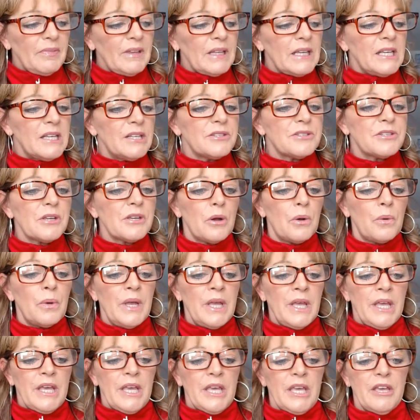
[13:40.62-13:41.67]
And so
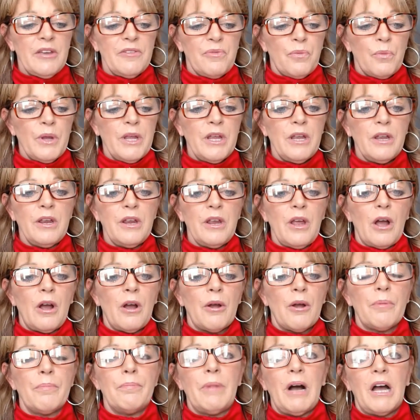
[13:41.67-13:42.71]
if we
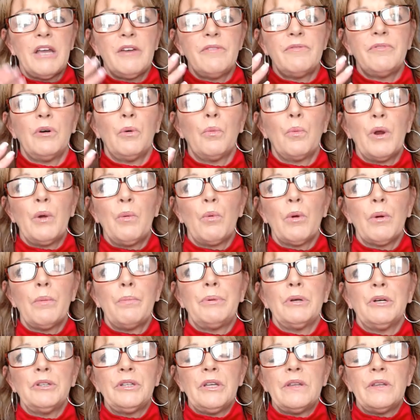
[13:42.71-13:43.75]
are mindful when we're
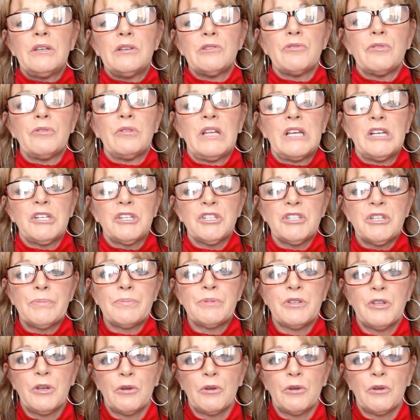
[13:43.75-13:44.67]
building these relationships,